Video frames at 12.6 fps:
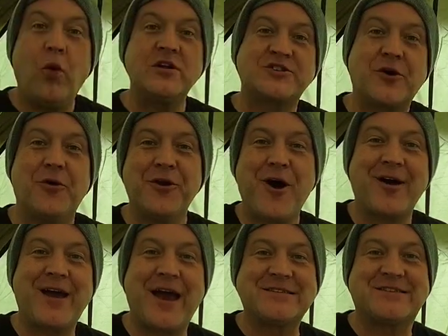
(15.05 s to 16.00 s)
What's going
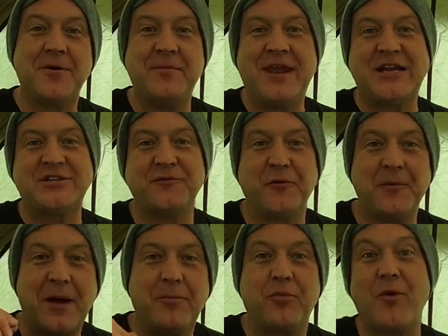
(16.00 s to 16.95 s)
on, guys? Coming at you from
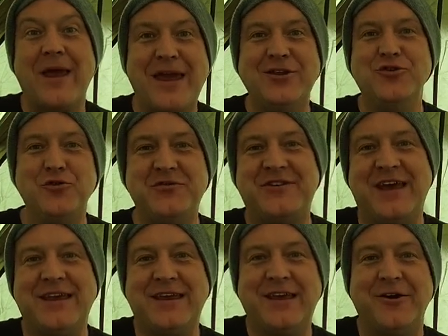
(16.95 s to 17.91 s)
my brand new
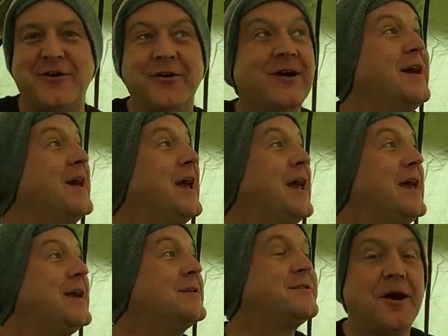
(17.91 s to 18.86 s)
tent here
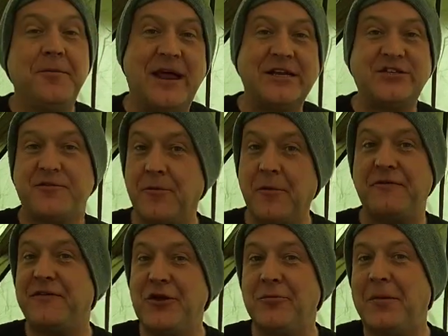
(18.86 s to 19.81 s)
and coming at you from a
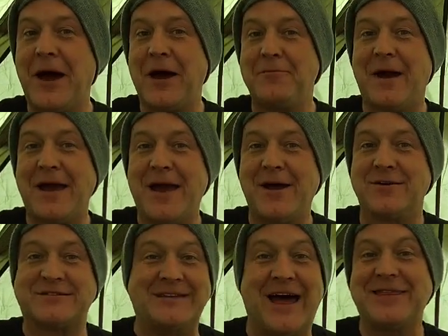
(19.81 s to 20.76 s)
field behind my
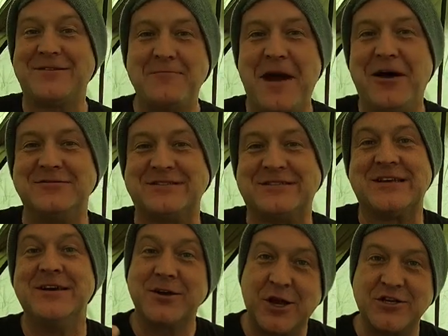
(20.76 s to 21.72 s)
house, not the mountains
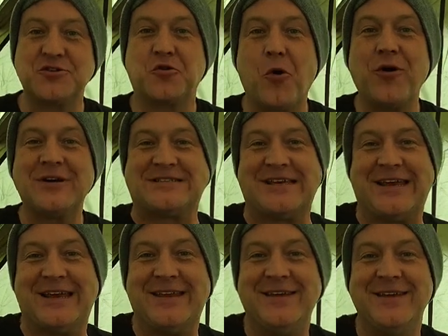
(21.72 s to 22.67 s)
because of
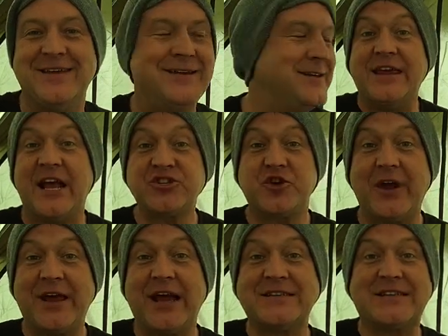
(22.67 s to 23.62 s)
quarantine.
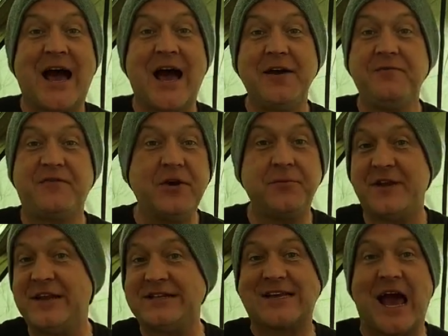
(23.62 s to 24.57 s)
Yesterday, guys, I filmed
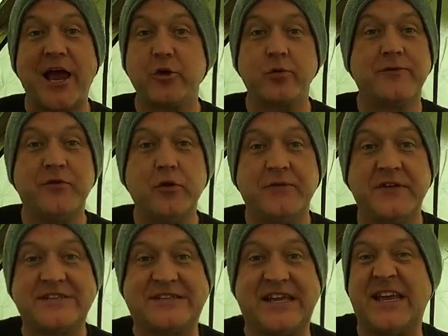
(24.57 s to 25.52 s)
an entire review of
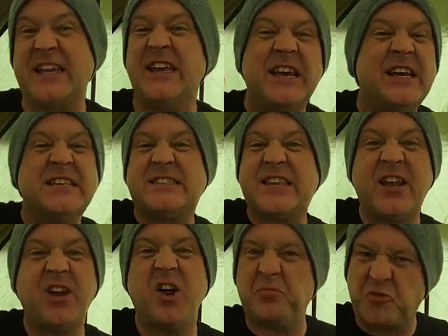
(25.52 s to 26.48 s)
this tent, set
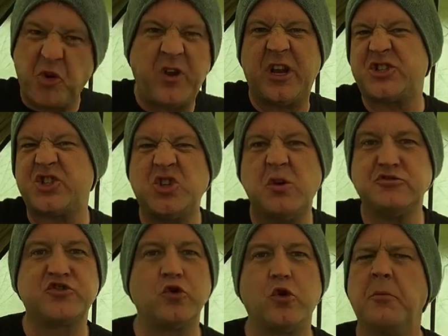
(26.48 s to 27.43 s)
it up during a
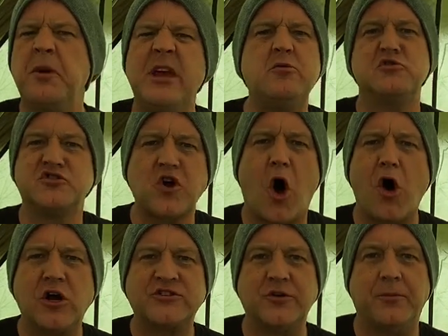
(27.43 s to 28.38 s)
snowstorm. It was
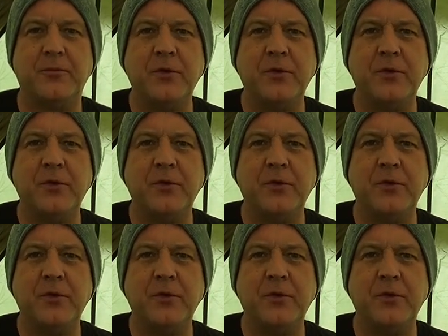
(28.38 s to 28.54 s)
awesome.